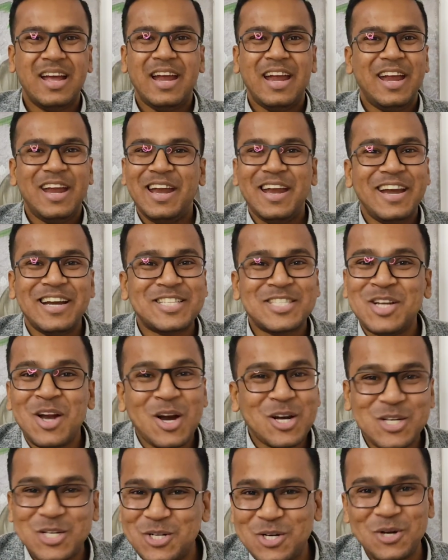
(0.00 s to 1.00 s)
It's
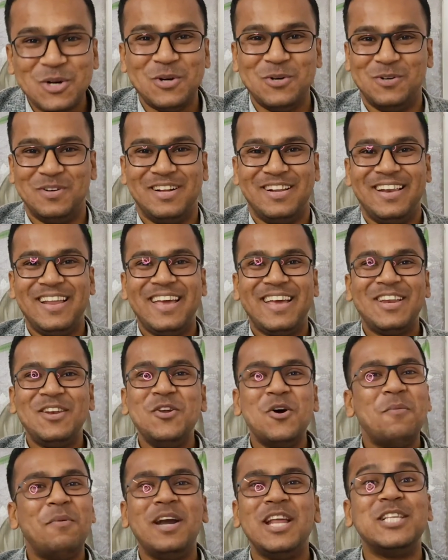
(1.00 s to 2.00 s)
not true. Like,
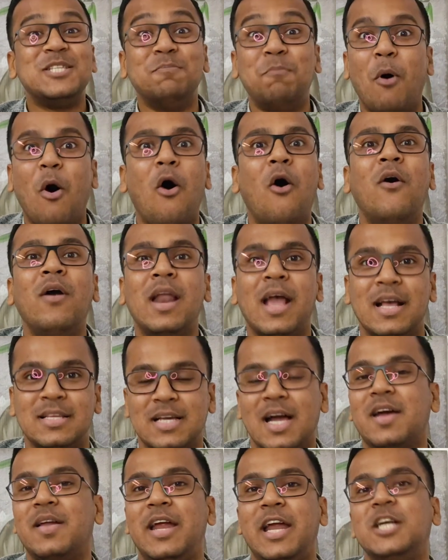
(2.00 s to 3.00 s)
nobody is born as
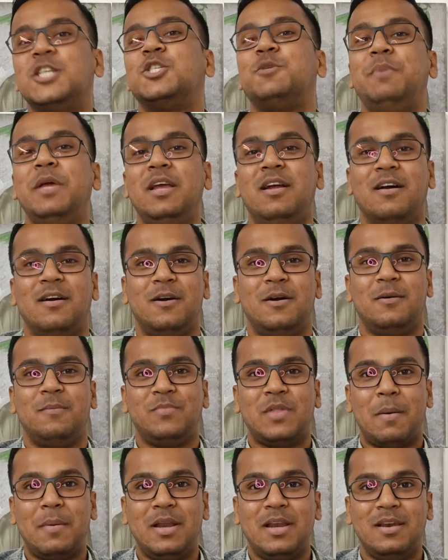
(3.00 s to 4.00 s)
a great speaker.
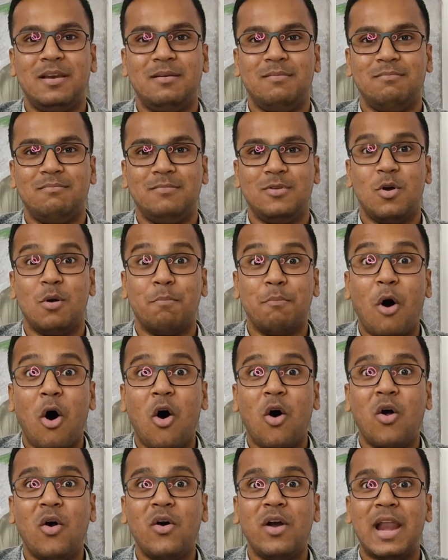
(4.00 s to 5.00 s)
I mean, you're
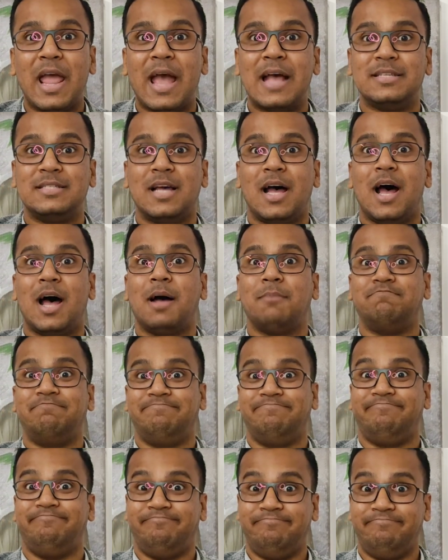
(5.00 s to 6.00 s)
born as a